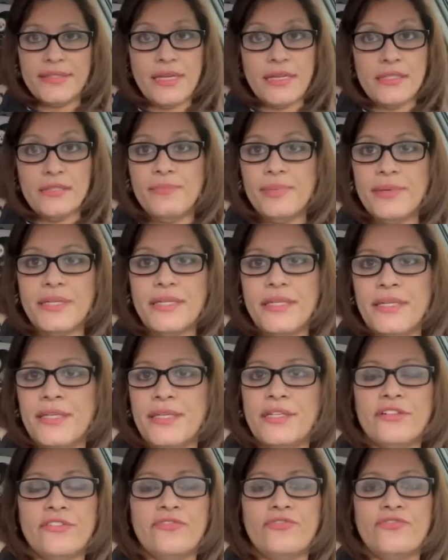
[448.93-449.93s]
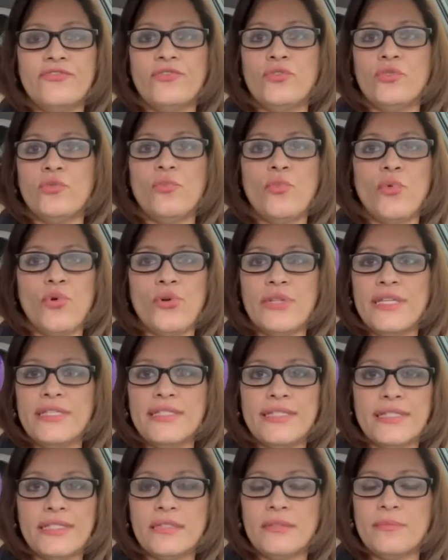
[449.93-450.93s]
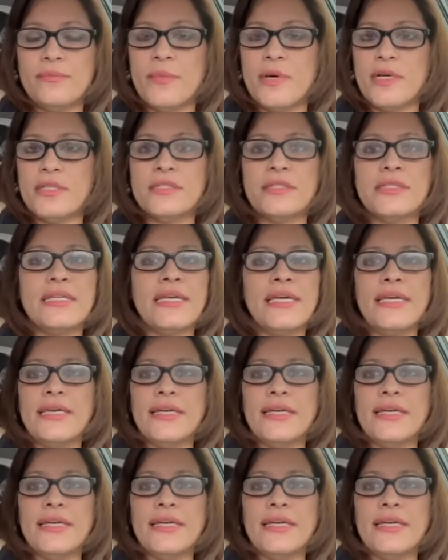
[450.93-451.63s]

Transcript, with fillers: has been here for more than six months